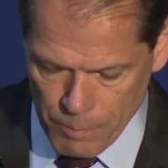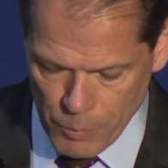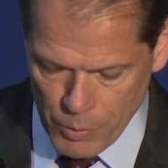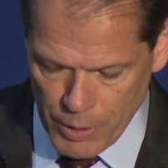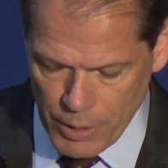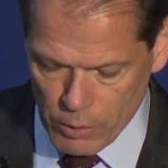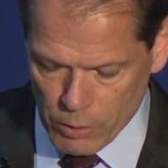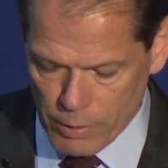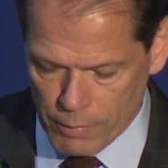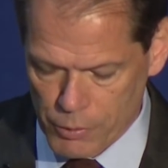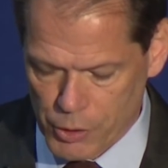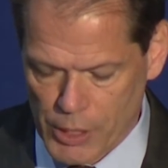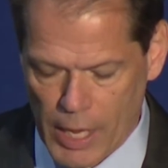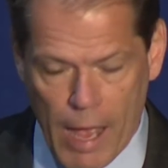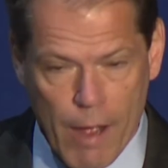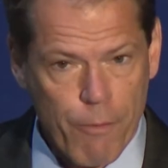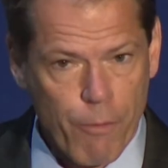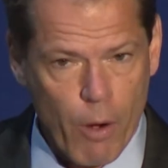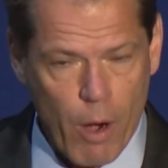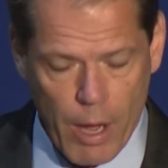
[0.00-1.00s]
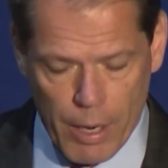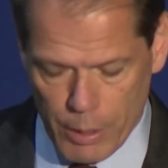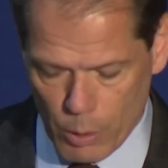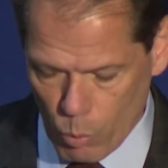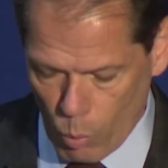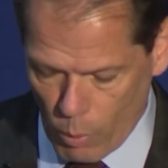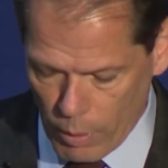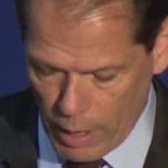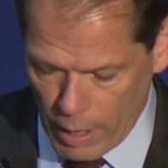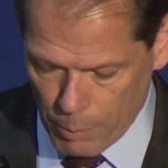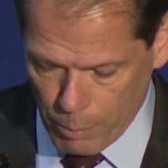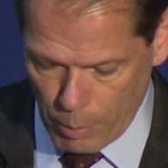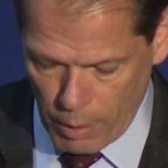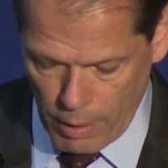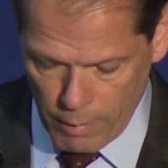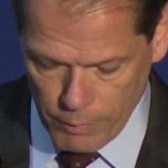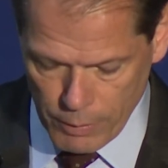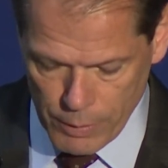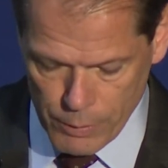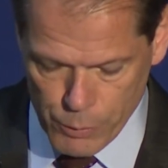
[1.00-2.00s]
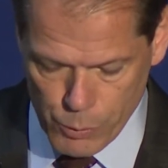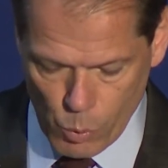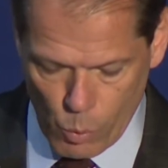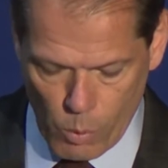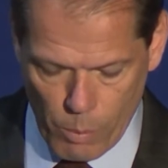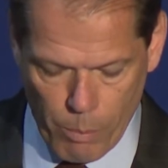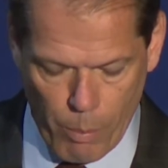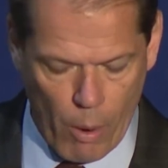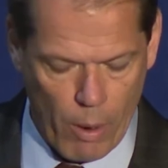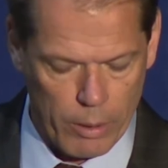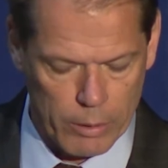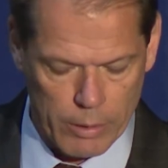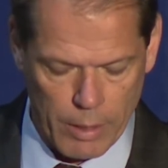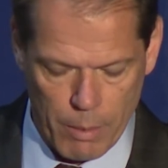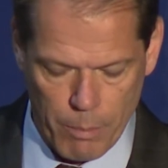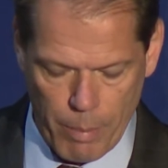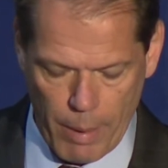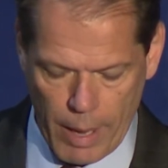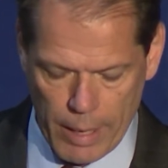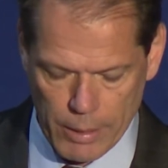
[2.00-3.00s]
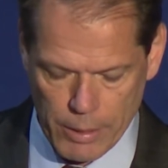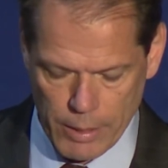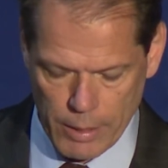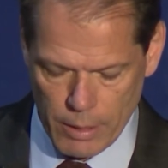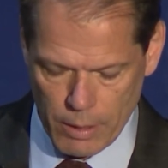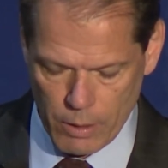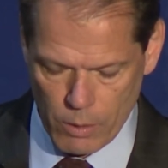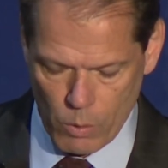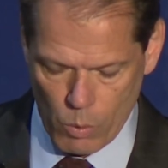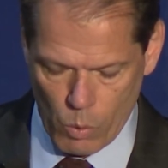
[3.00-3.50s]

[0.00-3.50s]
yield of saffron in Wardak province, or barley in Paktia,